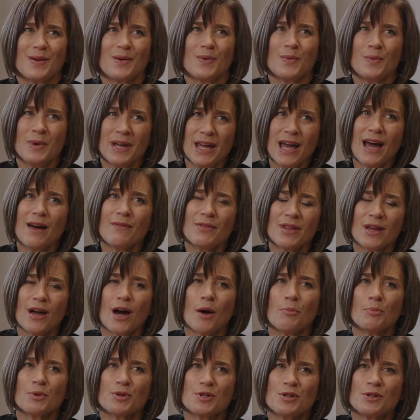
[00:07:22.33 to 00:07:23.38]
we have the
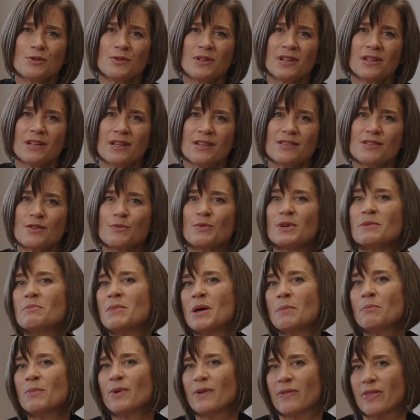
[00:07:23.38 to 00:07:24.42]
opportunity to
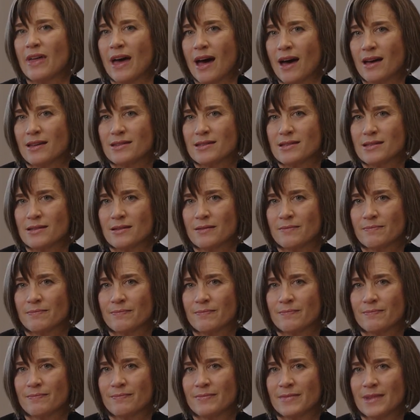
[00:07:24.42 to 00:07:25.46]
remember that.
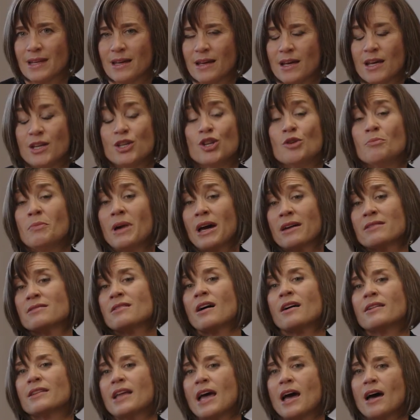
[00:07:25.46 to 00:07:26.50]
You might
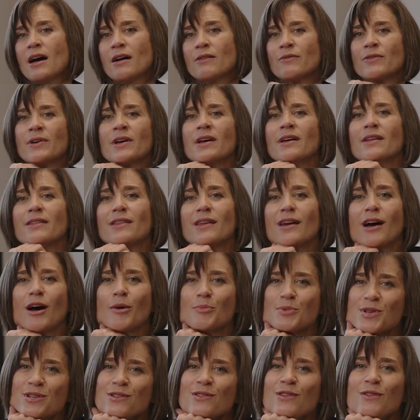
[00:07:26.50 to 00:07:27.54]
not have the
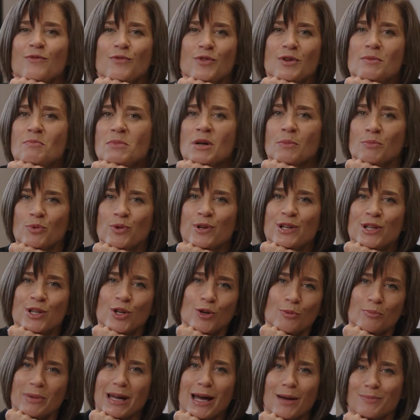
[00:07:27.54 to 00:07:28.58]
option of remembering
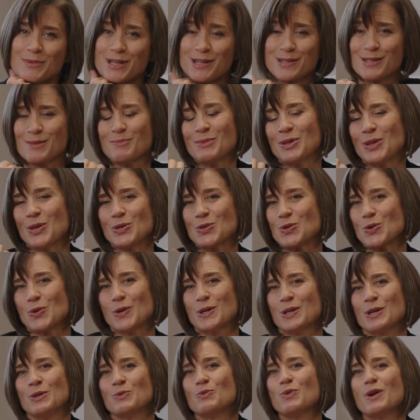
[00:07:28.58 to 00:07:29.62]
your baptism in the
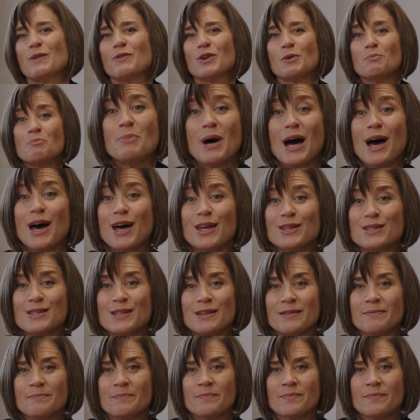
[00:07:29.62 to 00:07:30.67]
Jordan River, but